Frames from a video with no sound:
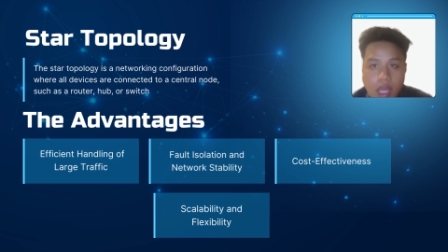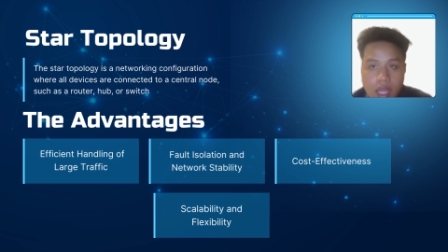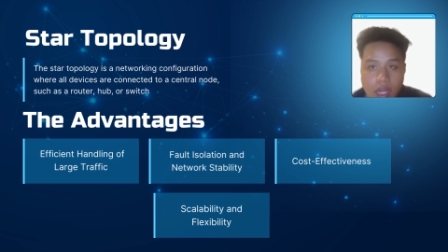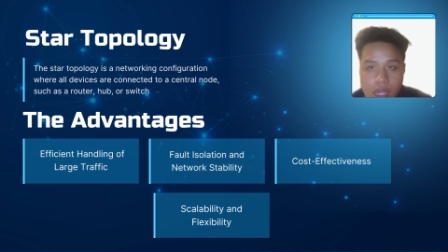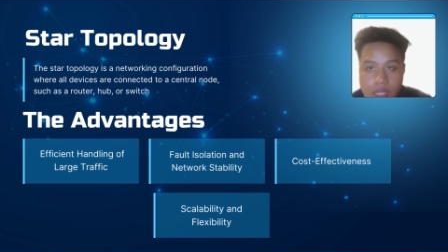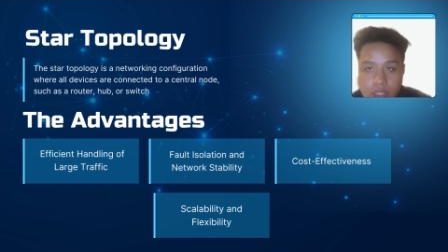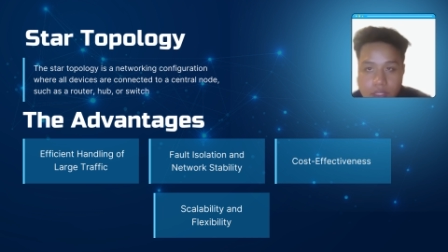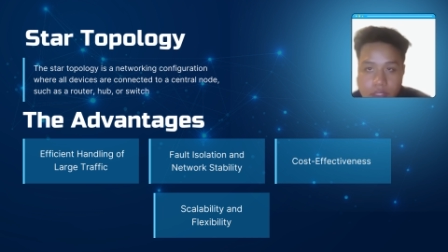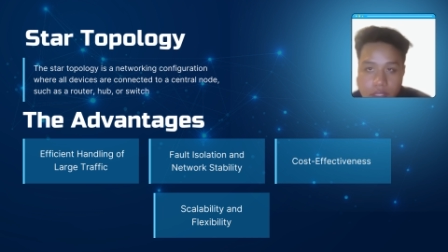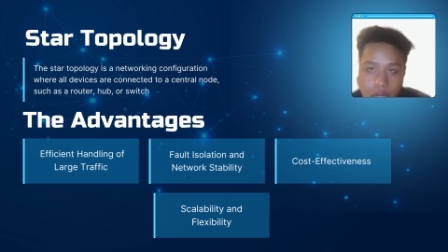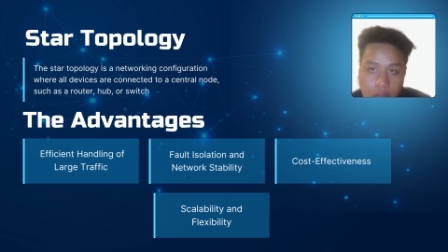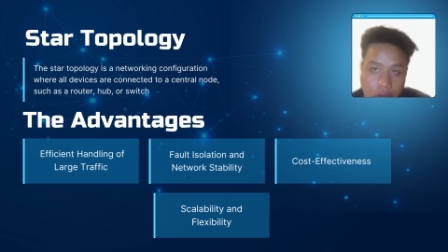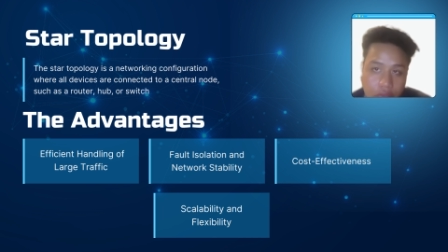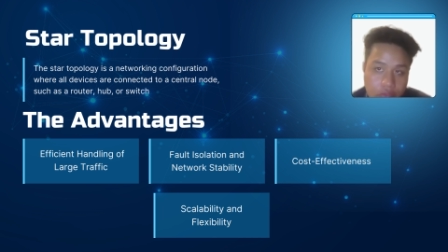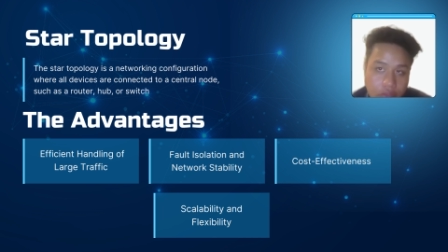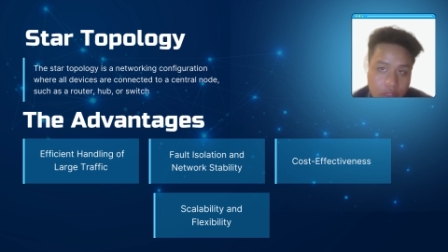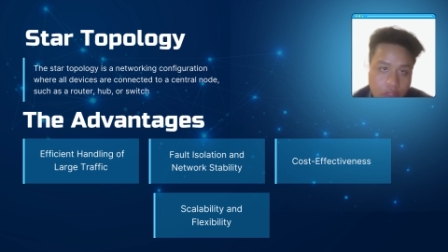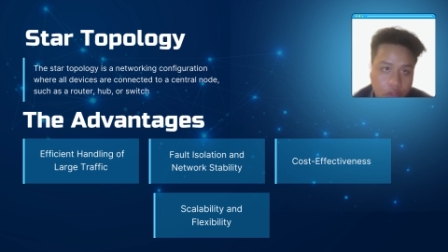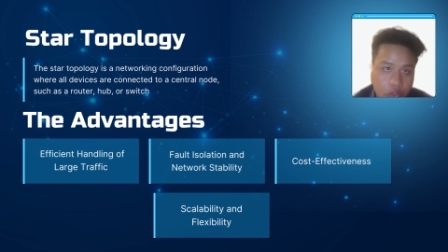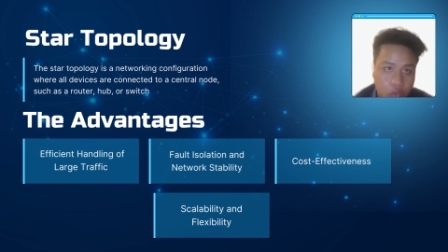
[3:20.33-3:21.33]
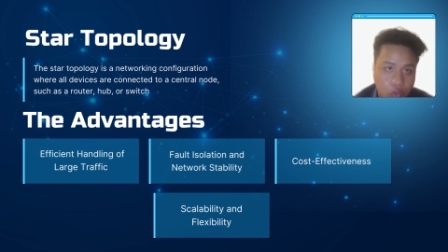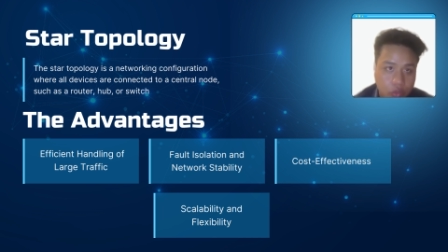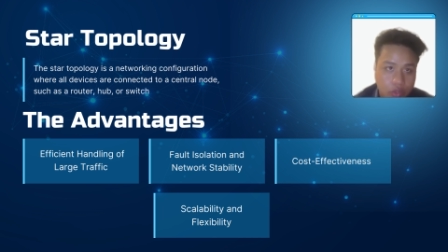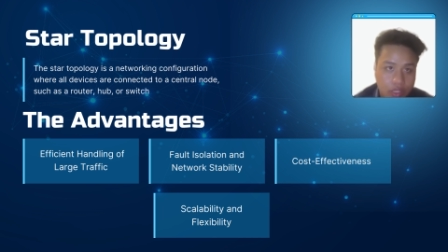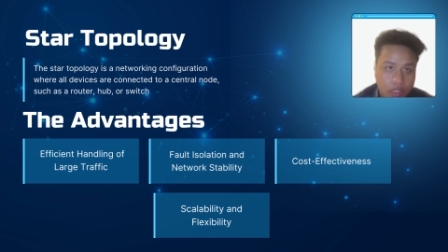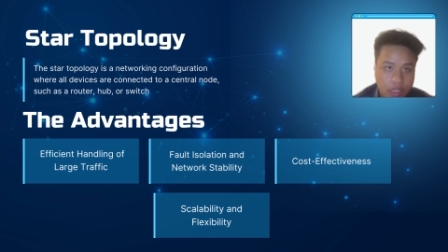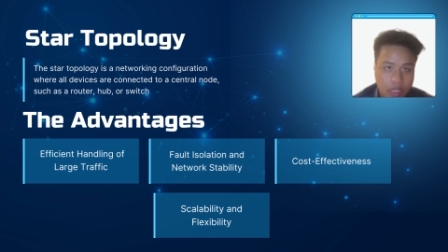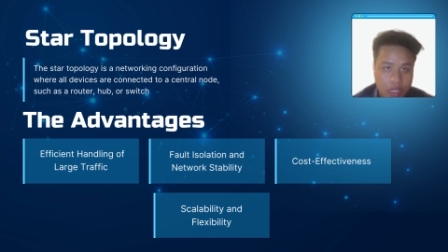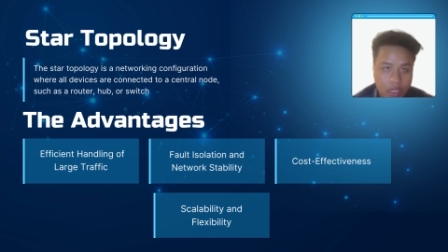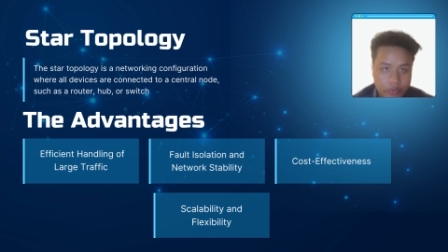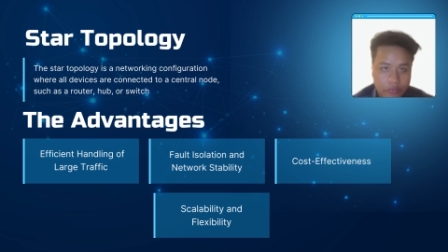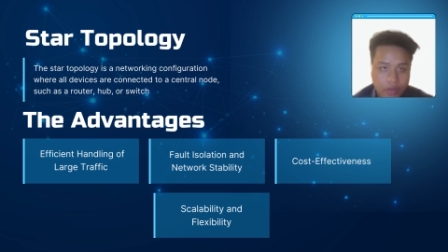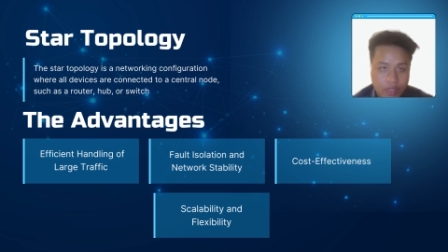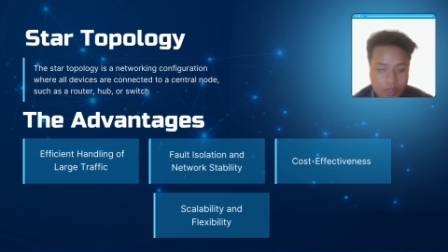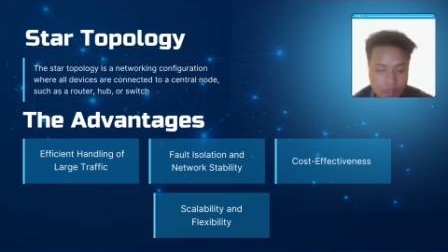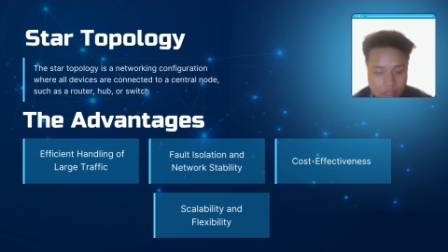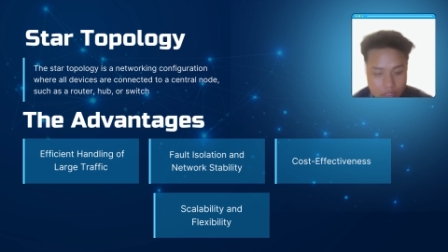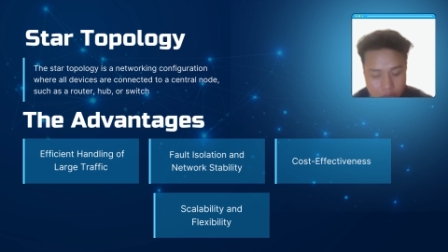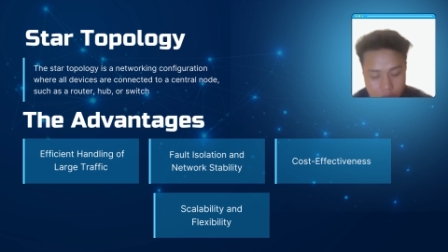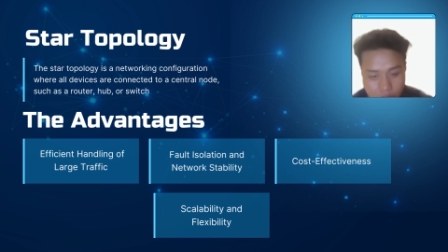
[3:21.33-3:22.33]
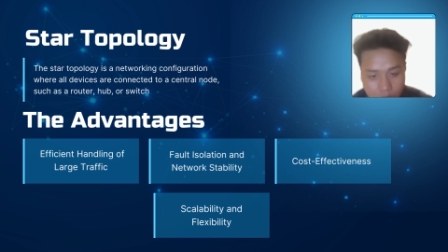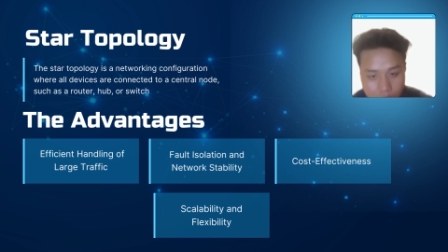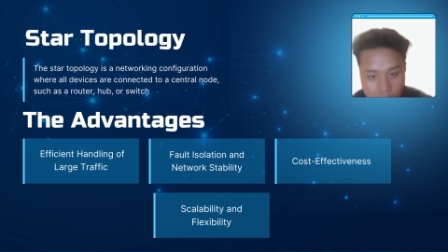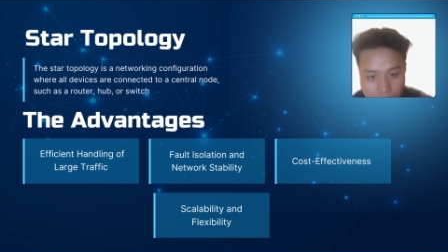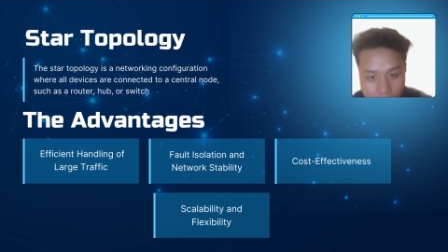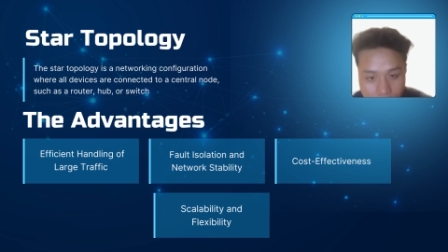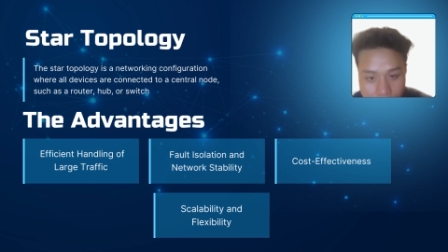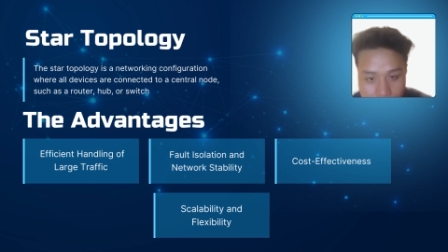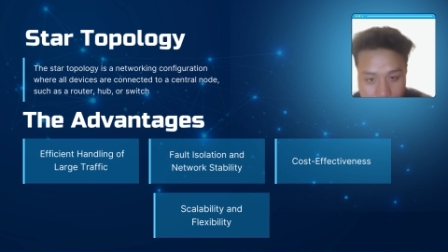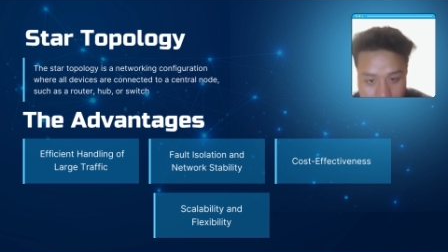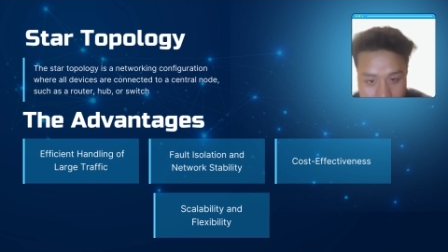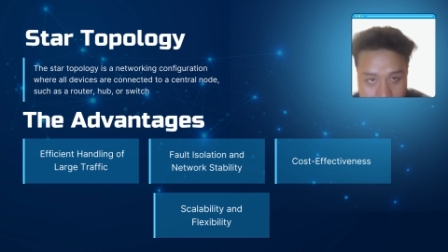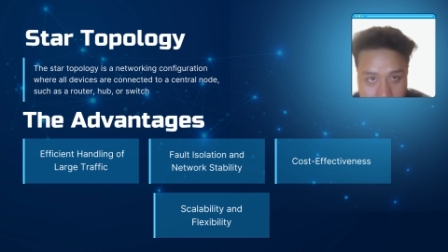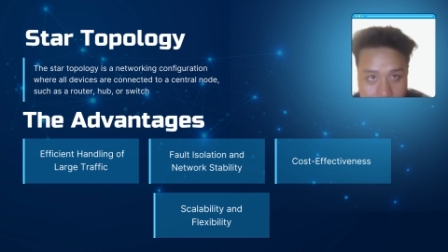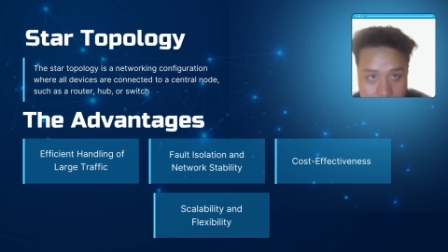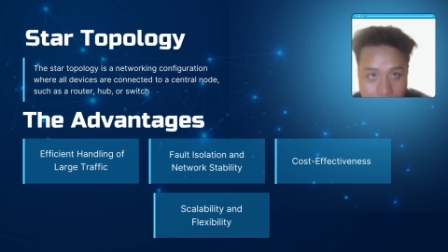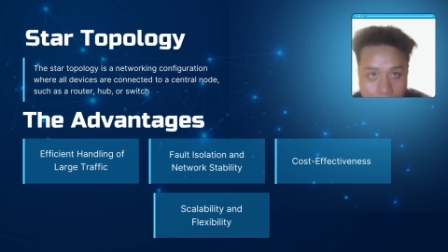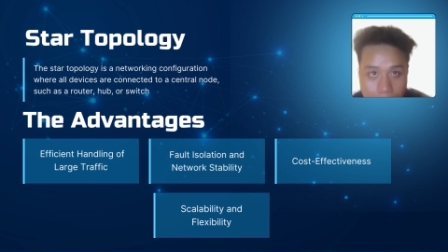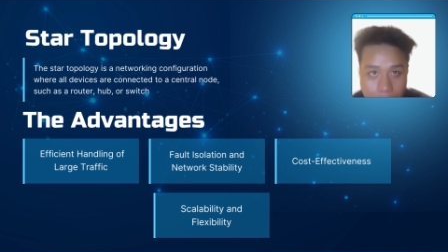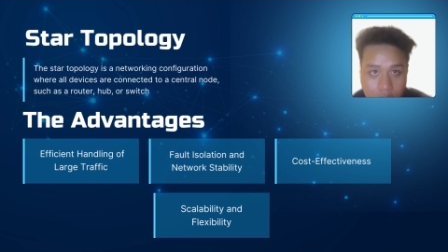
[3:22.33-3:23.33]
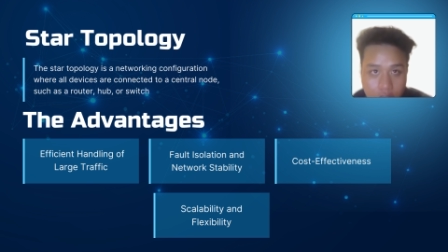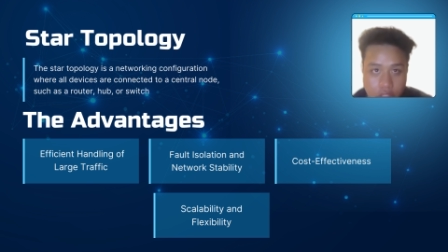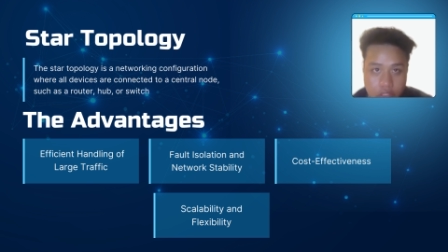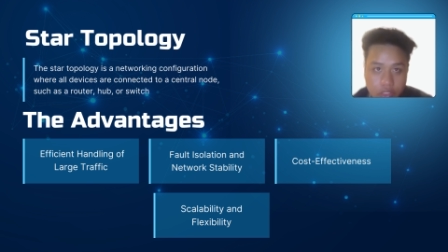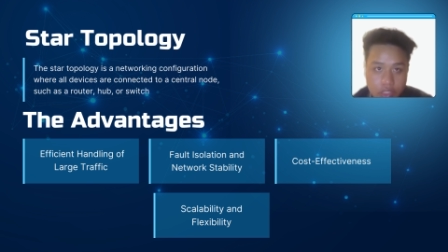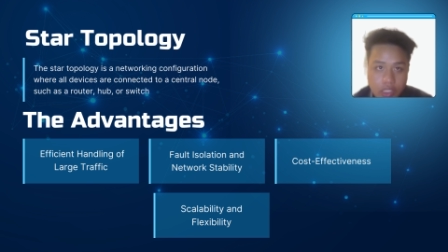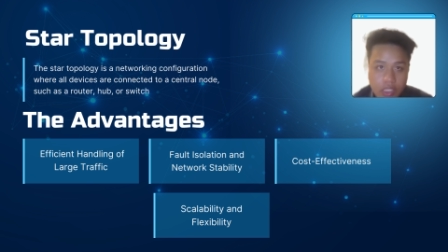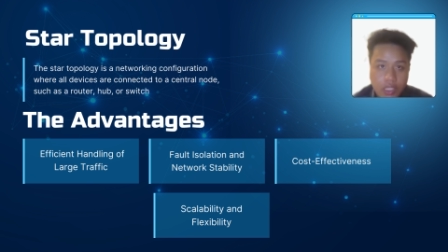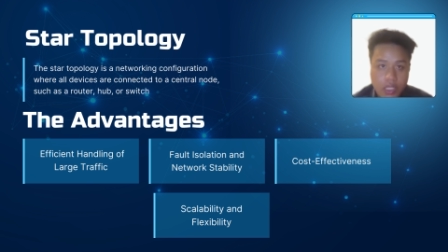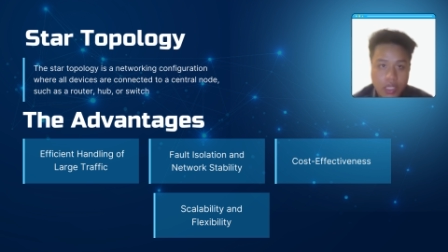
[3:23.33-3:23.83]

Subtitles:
Let's dive into the advantage of this topology